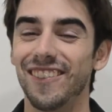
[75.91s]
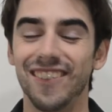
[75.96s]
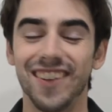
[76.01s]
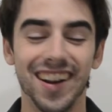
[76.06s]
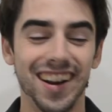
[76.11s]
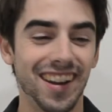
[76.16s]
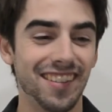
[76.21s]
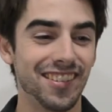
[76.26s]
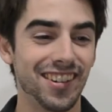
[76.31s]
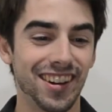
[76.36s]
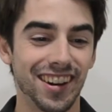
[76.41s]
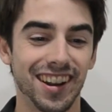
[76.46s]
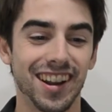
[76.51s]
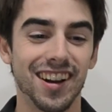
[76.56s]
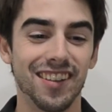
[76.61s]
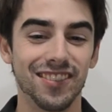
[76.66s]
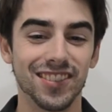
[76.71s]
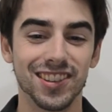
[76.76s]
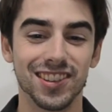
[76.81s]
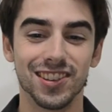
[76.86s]
whenever it
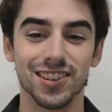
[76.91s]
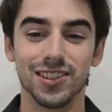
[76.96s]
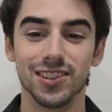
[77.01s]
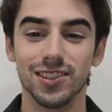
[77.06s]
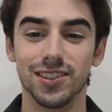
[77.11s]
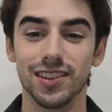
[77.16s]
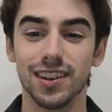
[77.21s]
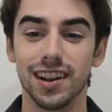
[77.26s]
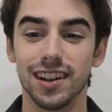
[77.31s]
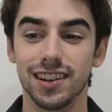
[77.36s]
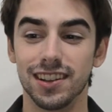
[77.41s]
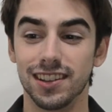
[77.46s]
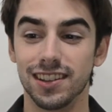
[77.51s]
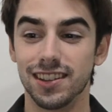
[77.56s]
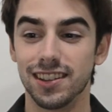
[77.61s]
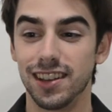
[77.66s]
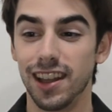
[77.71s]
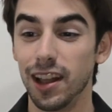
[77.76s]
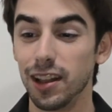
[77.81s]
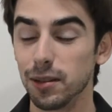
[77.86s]
comes to
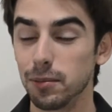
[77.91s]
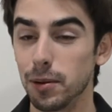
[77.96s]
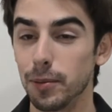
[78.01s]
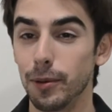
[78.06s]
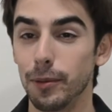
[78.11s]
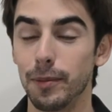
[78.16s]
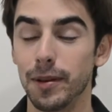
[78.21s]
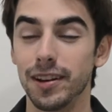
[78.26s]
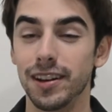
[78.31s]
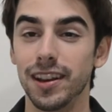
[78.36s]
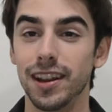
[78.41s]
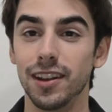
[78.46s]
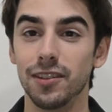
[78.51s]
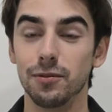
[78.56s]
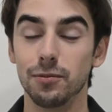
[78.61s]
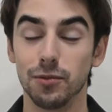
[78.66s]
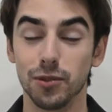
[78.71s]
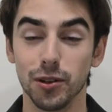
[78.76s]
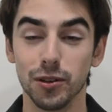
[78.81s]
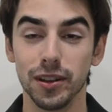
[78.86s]
telling people my
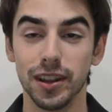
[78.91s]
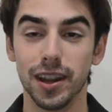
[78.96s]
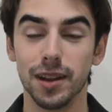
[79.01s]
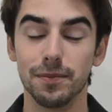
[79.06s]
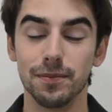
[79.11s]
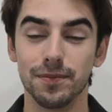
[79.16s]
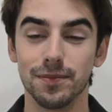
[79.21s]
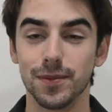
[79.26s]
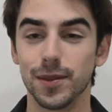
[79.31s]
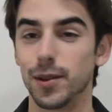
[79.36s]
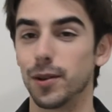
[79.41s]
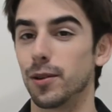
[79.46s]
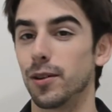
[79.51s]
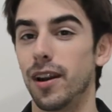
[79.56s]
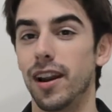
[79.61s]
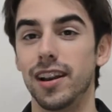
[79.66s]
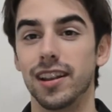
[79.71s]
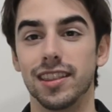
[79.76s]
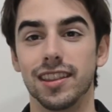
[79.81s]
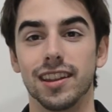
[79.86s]
name, full name, or
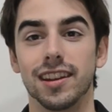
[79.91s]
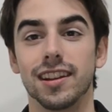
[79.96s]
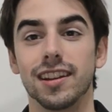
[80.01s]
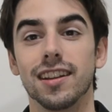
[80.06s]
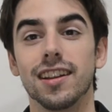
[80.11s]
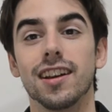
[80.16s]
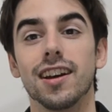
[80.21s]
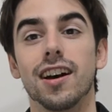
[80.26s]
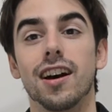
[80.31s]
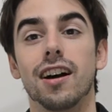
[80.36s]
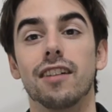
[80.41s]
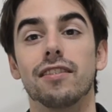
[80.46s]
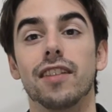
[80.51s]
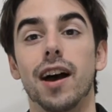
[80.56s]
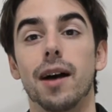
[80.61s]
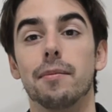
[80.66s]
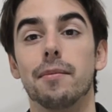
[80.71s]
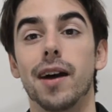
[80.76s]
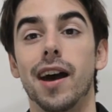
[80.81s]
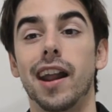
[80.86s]
anything of
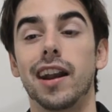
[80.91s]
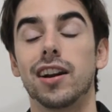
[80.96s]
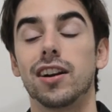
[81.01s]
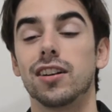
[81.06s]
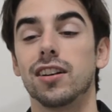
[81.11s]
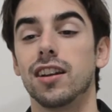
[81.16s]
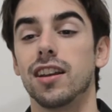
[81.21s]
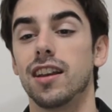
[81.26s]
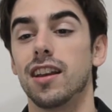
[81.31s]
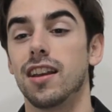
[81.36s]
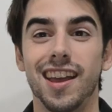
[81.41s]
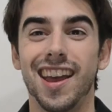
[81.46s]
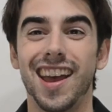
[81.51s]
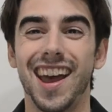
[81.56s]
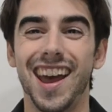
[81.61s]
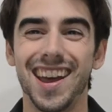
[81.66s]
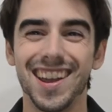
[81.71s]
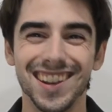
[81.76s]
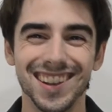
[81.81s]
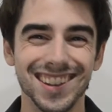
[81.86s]
that matter.
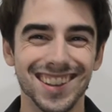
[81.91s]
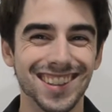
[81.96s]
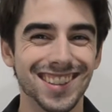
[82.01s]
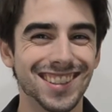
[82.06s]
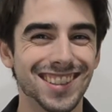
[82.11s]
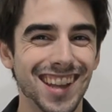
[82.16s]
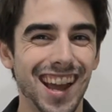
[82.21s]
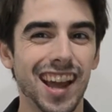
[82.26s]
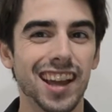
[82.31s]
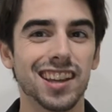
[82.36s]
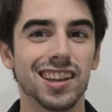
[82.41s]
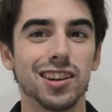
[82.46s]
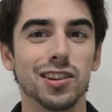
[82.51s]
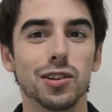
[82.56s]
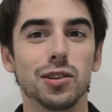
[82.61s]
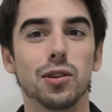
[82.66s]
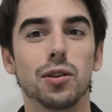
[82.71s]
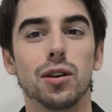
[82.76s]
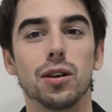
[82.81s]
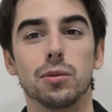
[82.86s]
And Zak
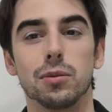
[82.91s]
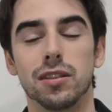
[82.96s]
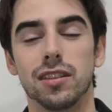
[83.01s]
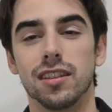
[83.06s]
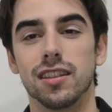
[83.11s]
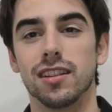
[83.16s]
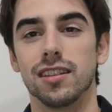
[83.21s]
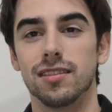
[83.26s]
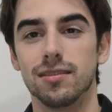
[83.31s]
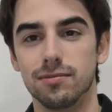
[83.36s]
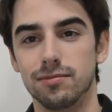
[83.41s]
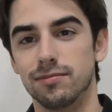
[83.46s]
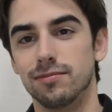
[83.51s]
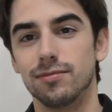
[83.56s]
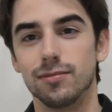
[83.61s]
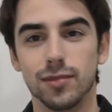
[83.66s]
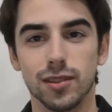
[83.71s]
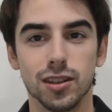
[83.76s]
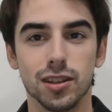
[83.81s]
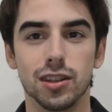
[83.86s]
Kilgour with the
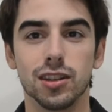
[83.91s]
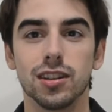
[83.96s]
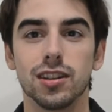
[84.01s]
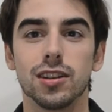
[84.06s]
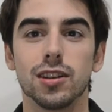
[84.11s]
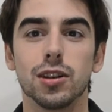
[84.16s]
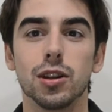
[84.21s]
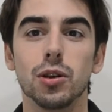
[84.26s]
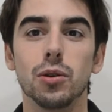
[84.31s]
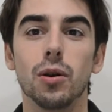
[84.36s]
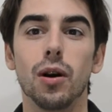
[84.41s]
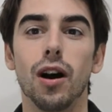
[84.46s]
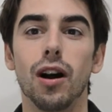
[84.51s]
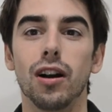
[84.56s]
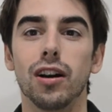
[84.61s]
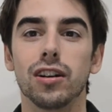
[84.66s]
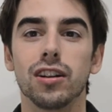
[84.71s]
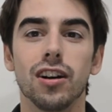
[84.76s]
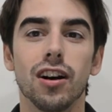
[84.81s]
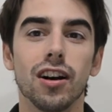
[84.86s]
two
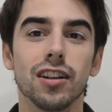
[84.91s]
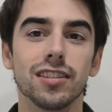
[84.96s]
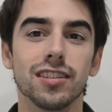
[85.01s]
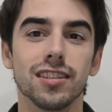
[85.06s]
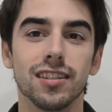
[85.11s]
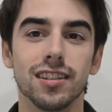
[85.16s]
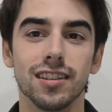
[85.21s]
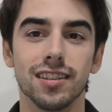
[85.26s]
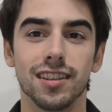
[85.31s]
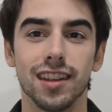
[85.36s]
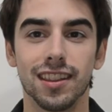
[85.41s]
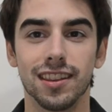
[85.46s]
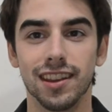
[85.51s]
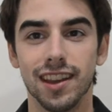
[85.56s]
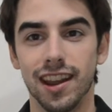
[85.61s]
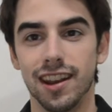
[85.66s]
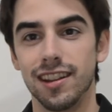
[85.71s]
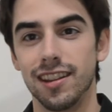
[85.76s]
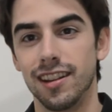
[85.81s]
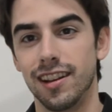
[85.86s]
hard consonants at the
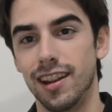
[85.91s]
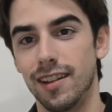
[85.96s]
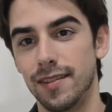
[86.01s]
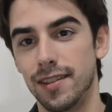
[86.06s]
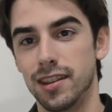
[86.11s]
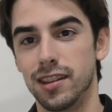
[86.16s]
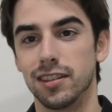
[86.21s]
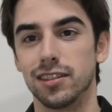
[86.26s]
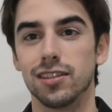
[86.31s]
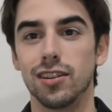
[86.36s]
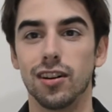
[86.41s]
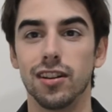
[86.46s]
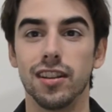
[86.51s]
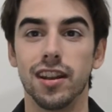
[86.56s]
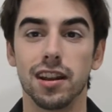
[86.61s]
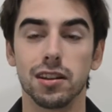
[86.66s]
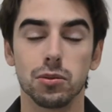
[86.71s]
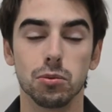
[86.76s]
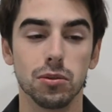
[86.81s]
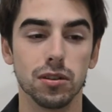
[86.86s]
end of the name and then the start of the
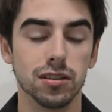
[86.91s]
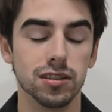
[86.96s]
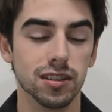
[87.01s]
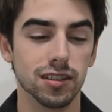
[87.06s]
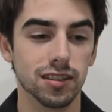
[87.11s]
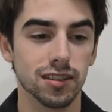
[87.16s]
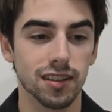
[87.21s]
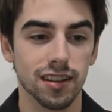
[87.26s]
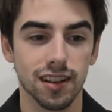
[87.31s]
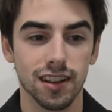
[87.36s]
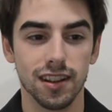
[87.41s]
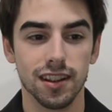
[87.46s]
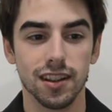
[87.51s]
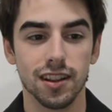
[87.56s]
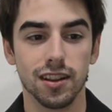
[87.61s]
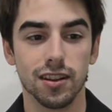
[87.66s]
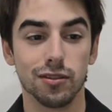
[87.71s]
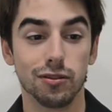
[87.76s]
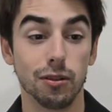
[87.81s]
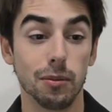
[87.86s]
next one just,
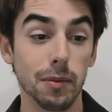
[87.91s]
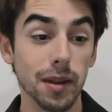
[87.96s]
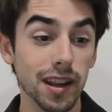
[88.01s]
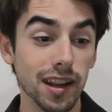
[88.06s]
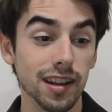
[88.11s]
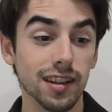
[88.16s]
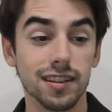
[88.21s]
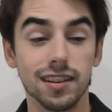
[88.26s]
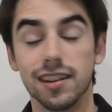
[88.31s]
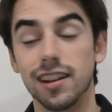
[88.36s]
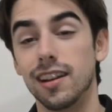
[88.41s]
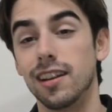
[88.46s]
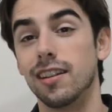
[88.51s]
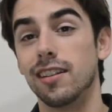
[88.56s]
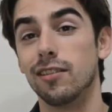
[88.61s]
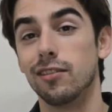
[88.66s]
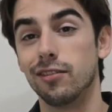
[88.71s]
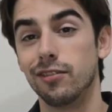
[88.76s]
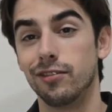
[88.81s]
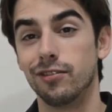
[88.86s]
for me, didn't
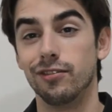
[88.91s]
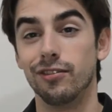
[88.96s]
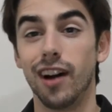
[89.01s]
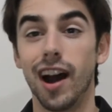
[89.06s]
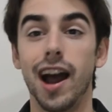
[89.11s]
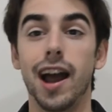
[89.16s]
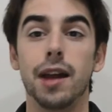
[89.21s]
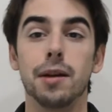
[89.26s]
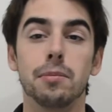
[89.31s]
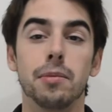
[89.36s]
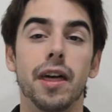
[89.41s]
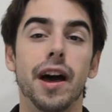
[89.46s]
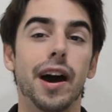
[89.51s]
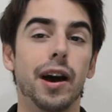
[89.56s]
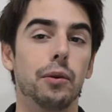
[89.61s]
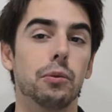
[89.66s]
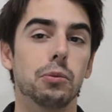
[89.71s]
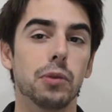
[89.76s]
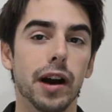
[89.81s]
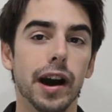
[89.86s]
vibe
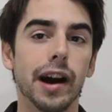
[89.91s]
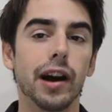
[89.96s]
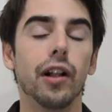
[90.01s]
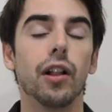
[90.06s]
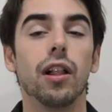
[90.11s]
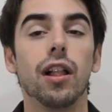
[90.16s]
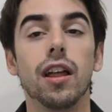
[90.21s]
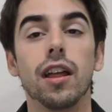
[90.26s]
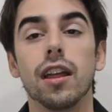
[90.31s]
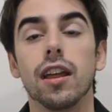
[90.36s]
that well.